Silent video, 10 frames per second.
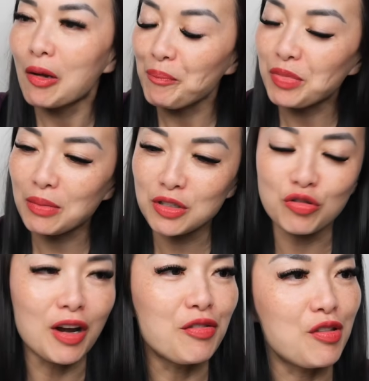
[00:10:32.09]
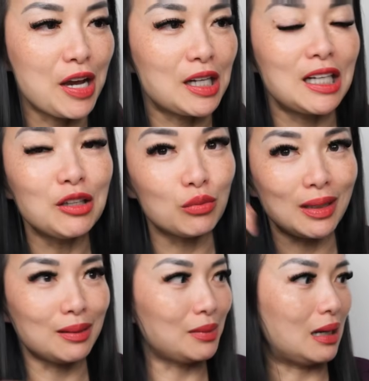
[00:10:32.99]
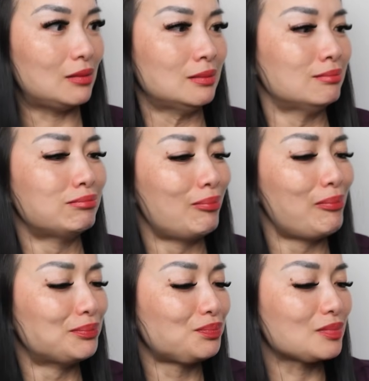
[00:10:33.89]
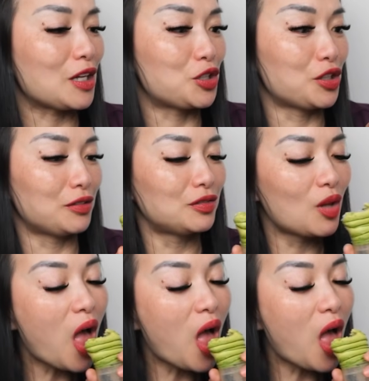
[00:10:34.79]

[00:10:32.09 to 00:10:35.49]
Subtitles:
let me try and think. I didn't write them down. I should have.